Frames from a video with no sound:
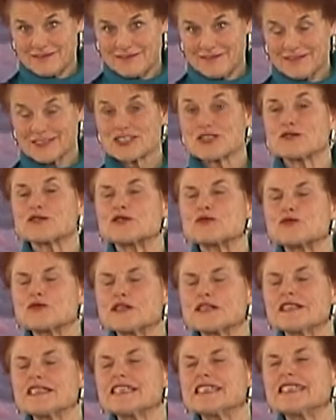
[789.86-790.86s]
So it's
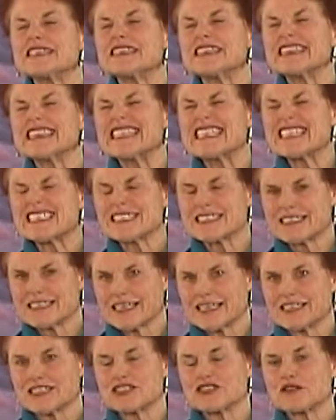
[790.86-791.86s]
really
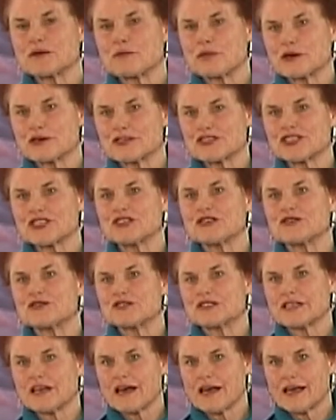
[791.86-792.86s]
listening to the person
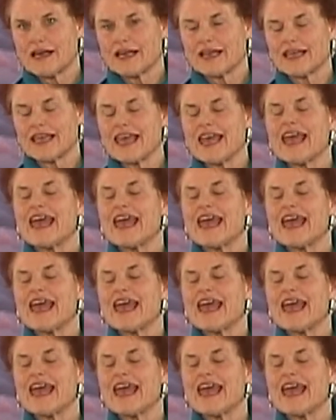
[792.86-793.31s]
who's dying.